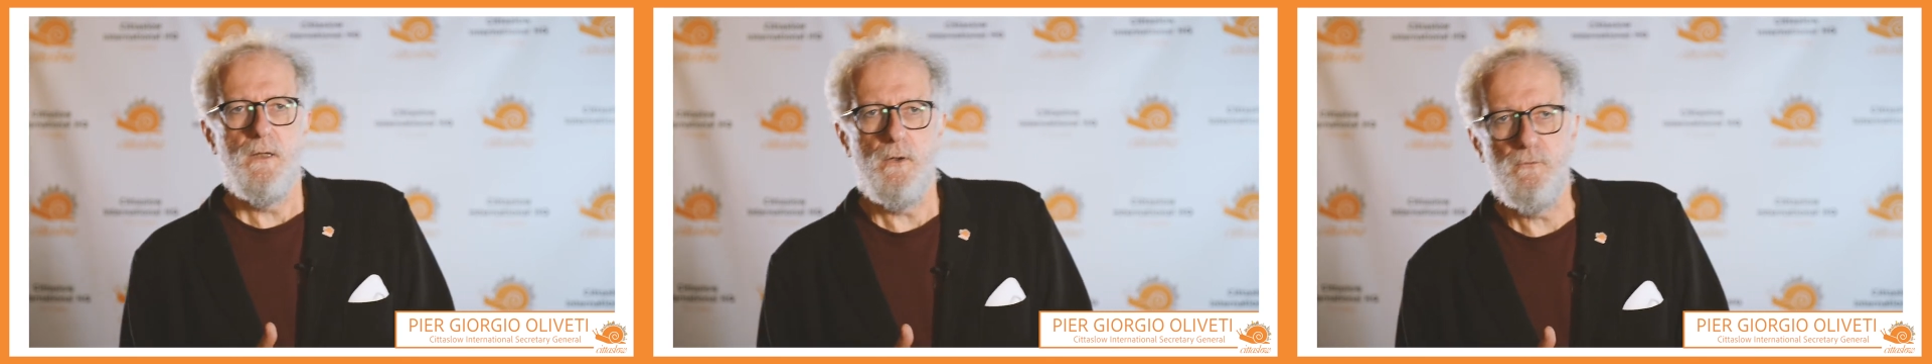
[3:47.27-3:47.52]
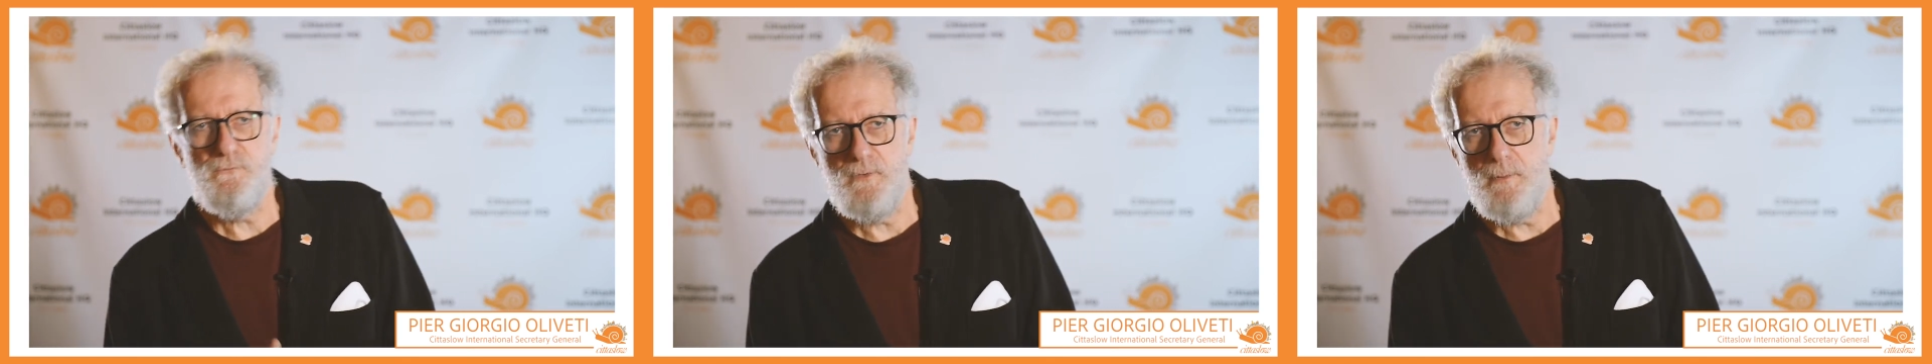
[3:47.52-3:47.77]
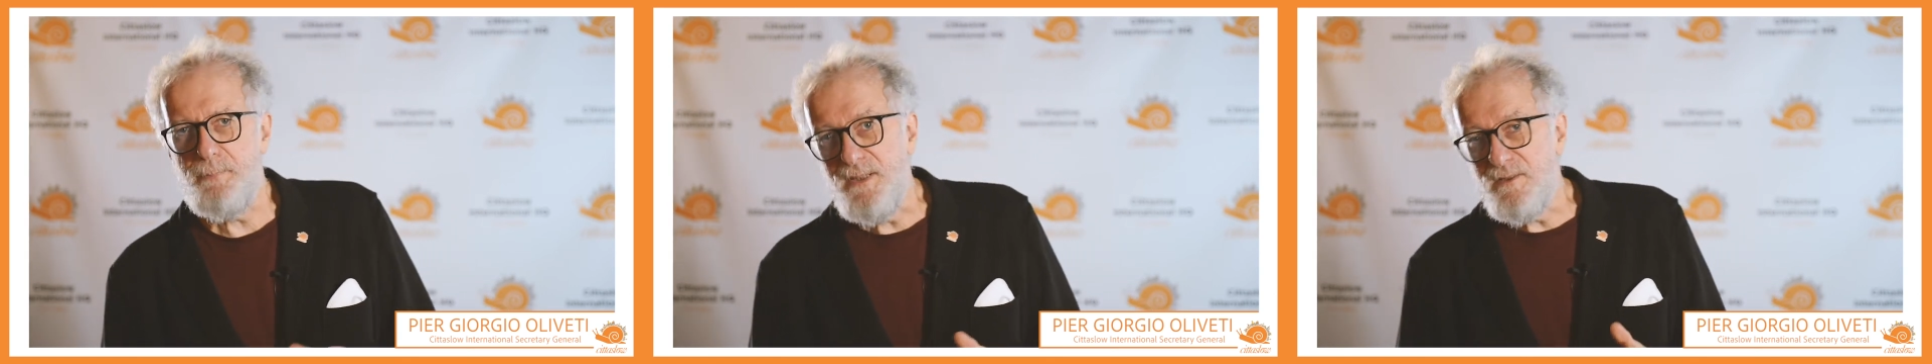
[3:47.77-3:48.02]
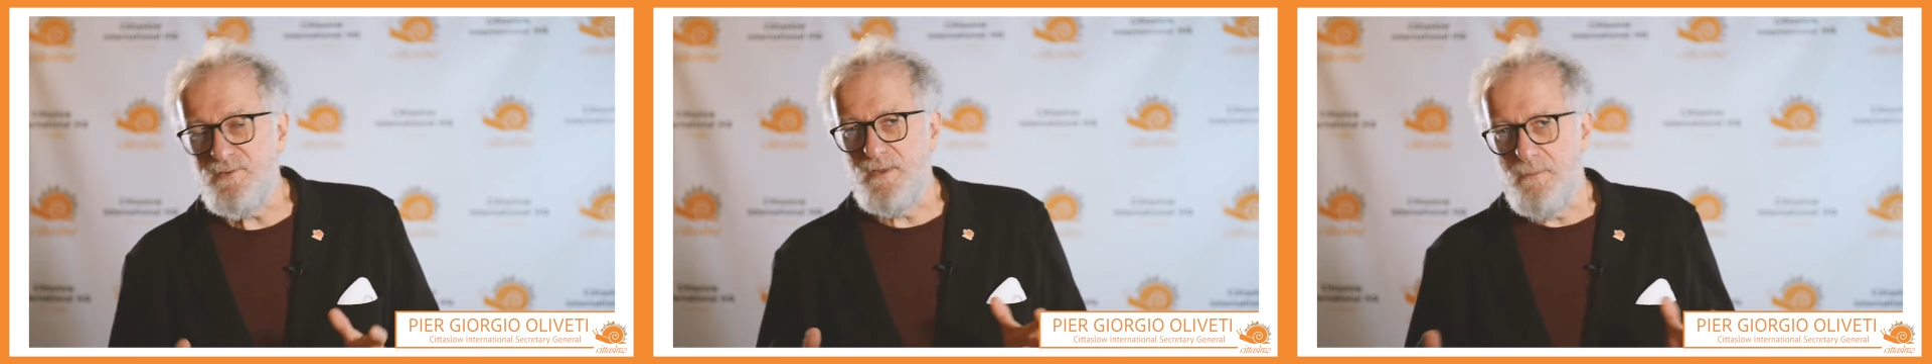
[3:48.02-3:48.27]
of
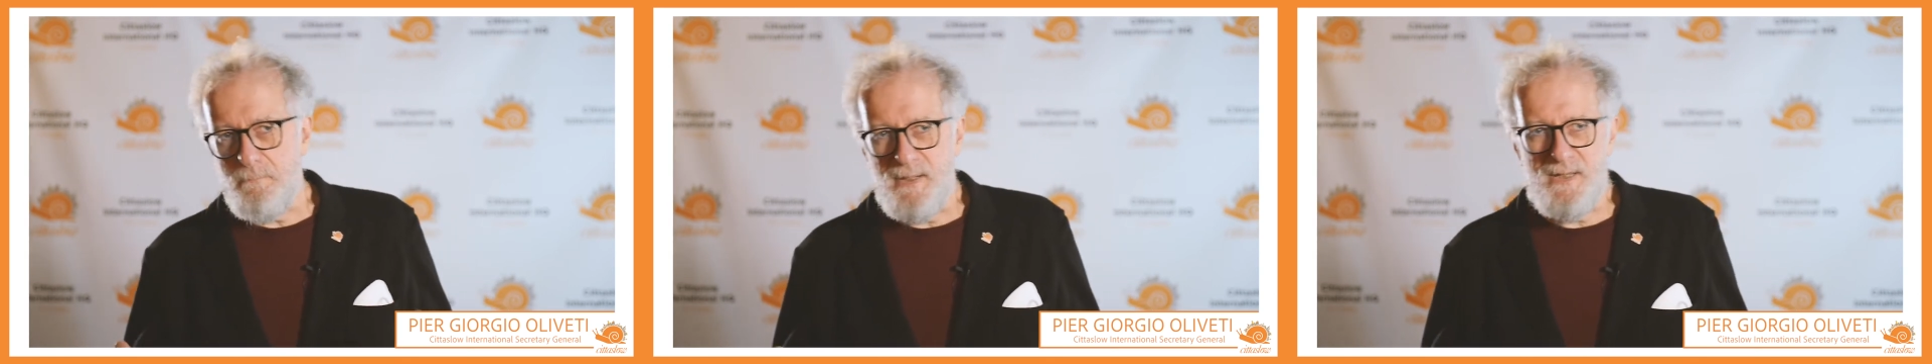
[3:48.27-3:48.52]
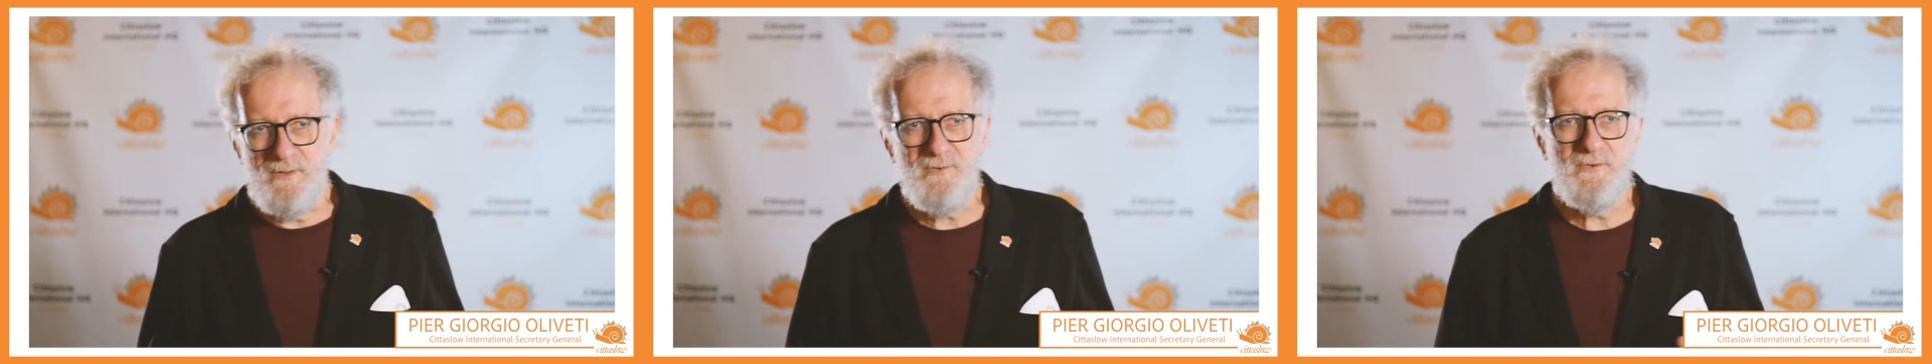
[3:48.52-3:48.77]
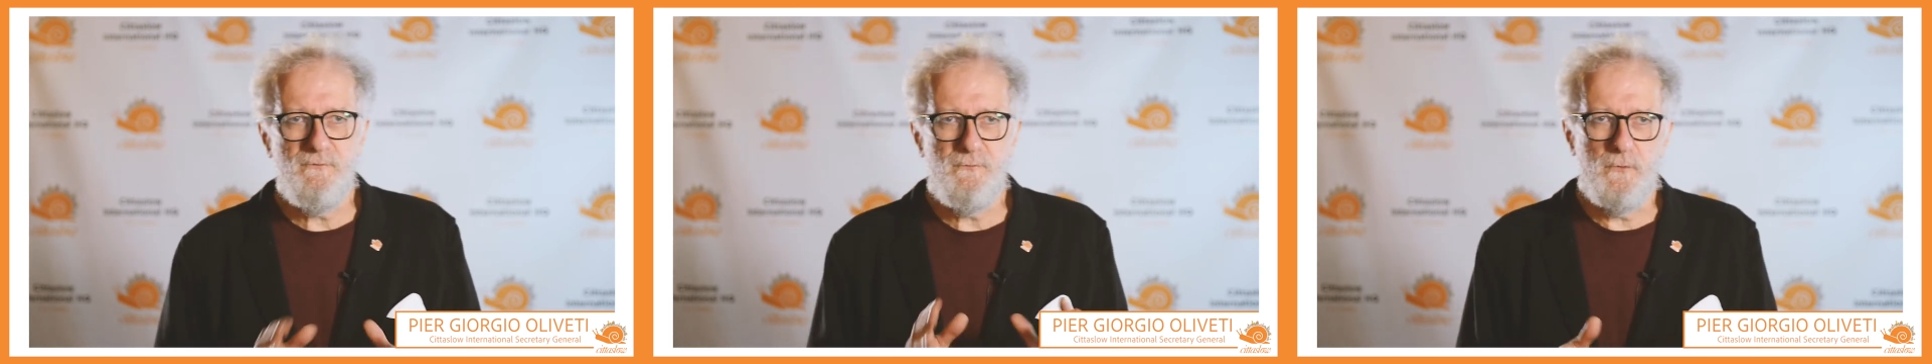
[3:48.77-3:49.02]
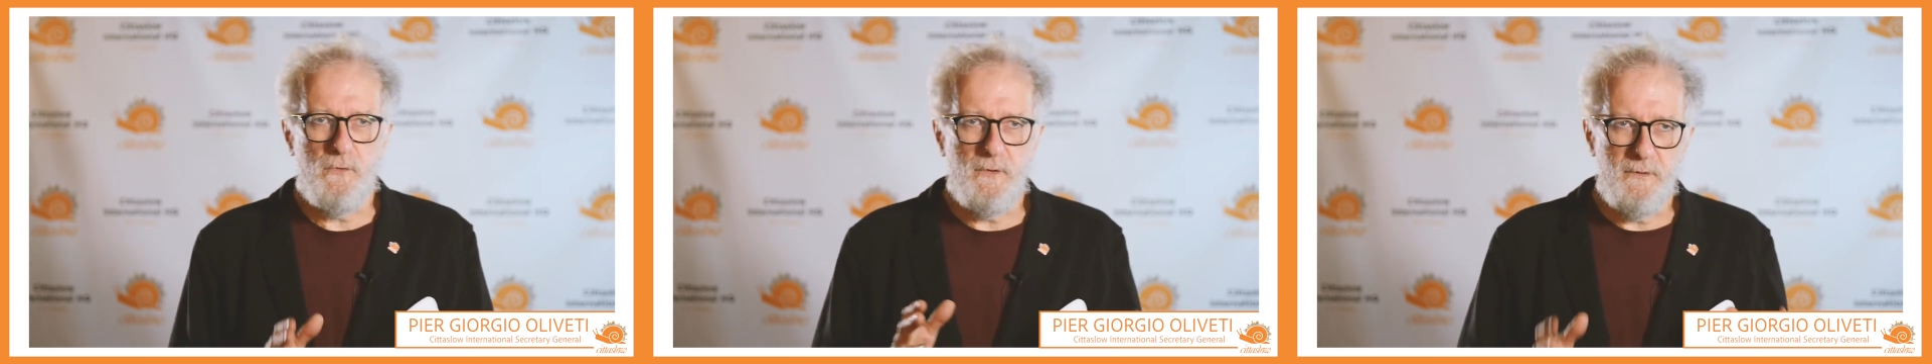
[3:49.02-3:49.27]
Pilsen Maas,
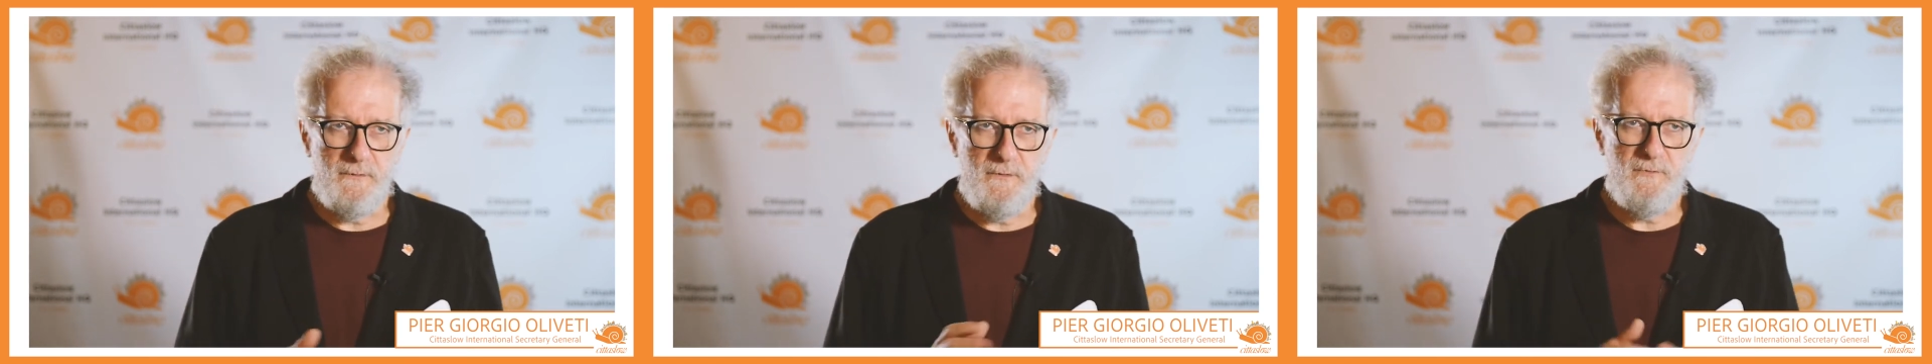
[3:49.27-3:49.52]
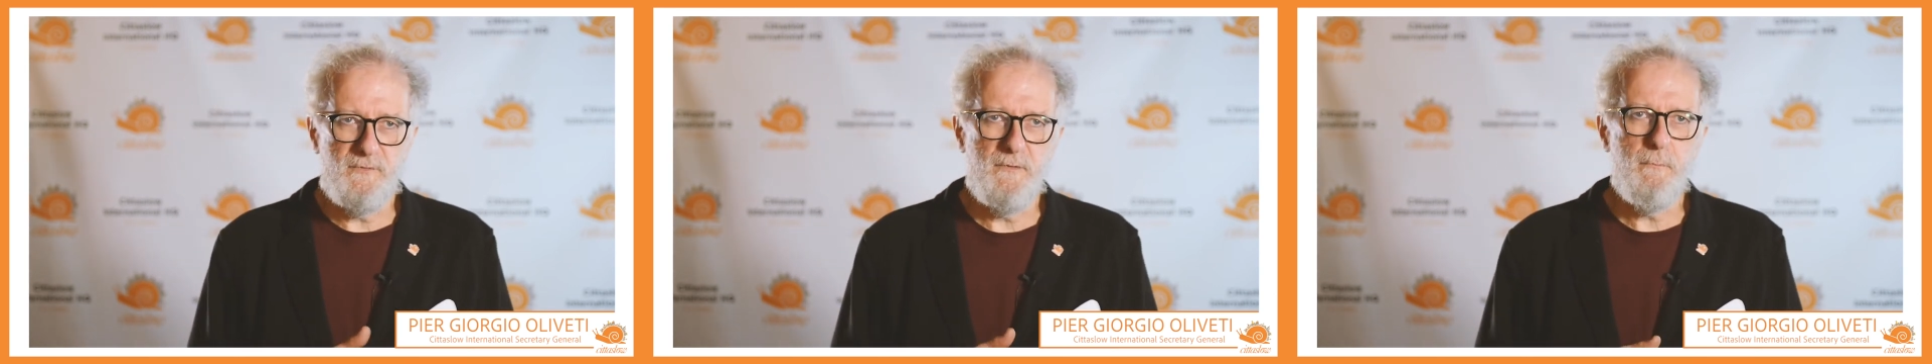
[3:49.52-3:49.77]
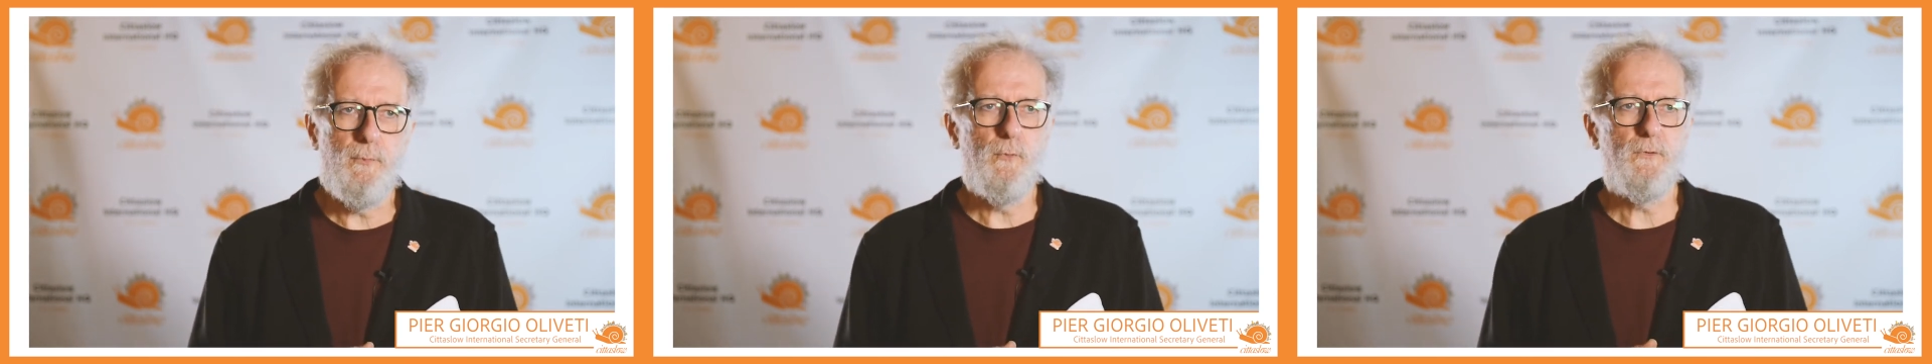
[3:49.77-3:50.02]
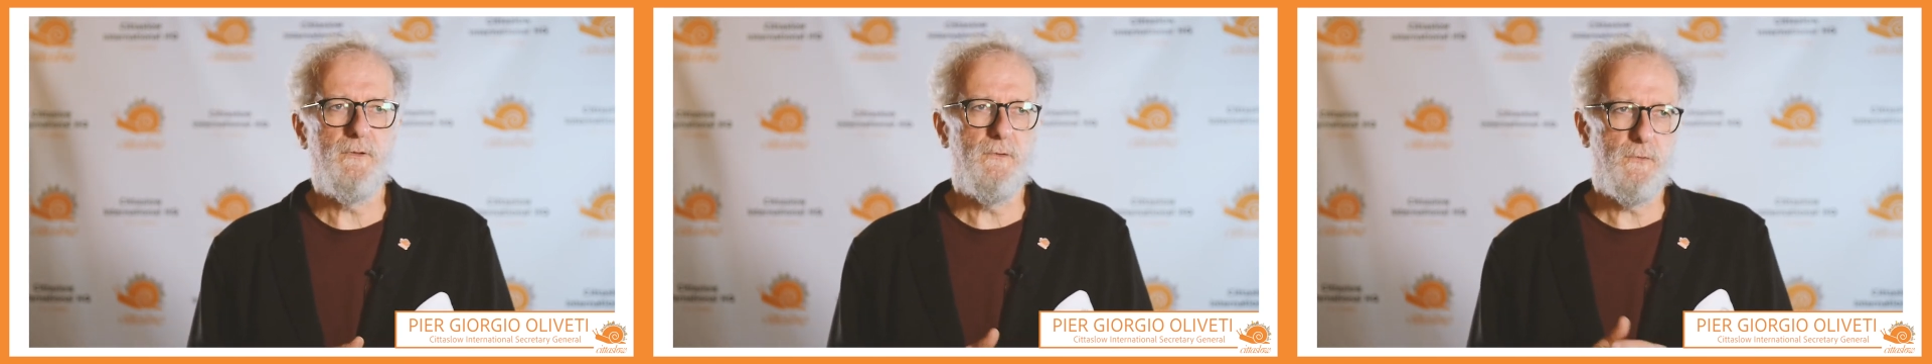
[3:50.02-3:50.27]
for this
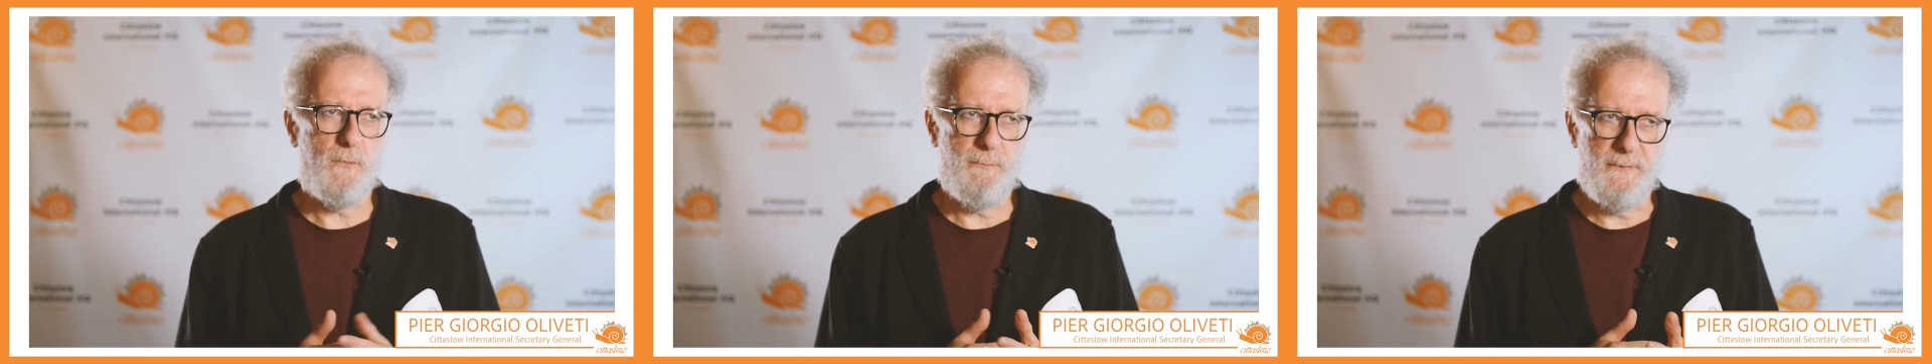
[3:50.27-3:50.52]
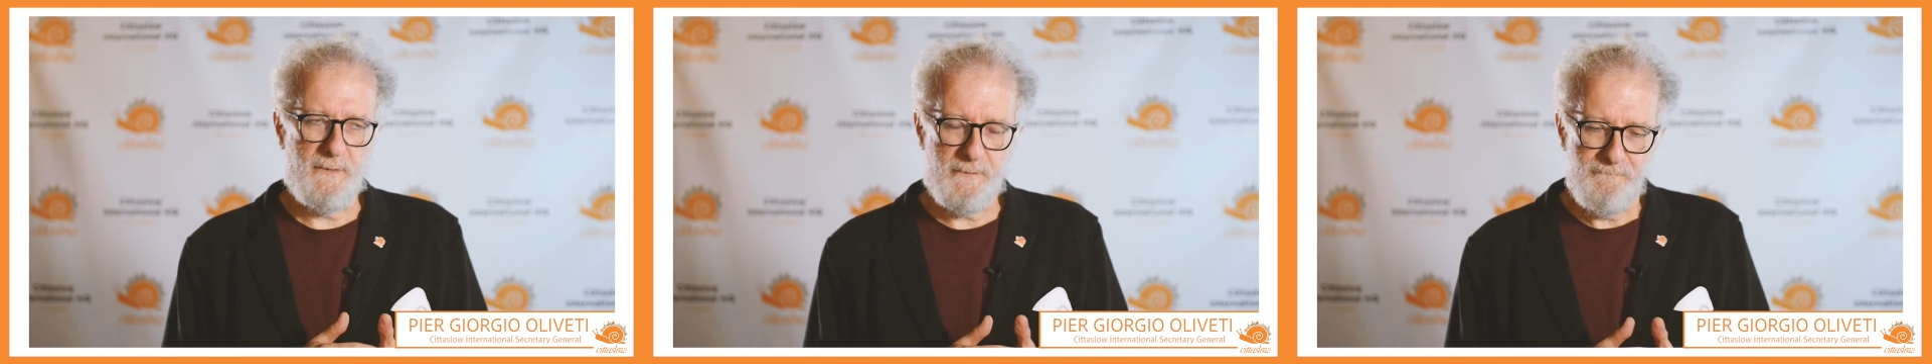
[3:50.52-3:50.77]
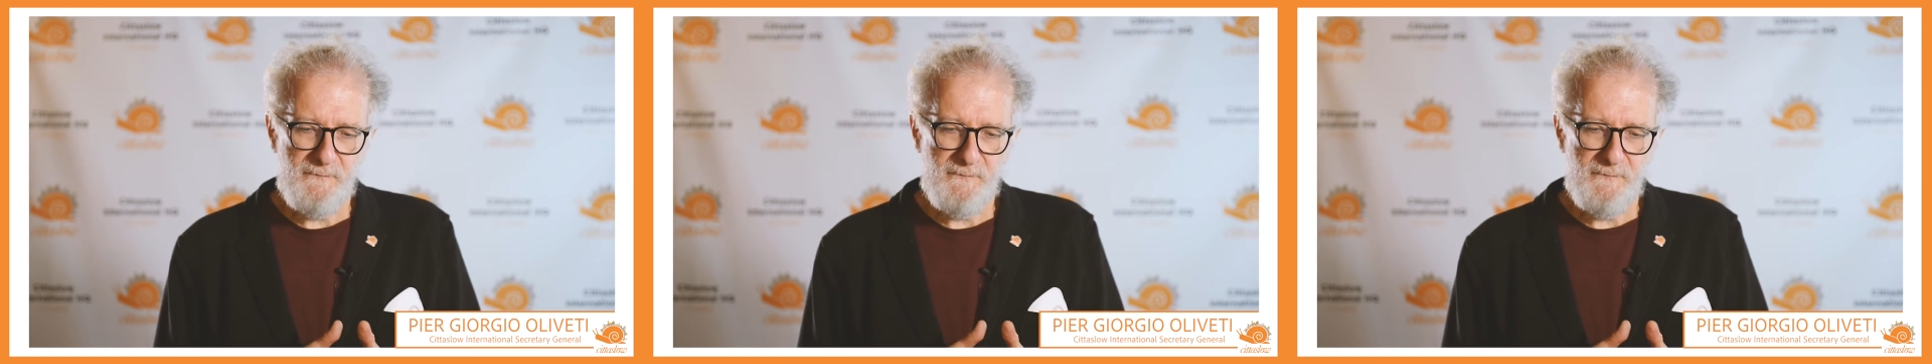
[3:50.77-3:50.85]
important topic.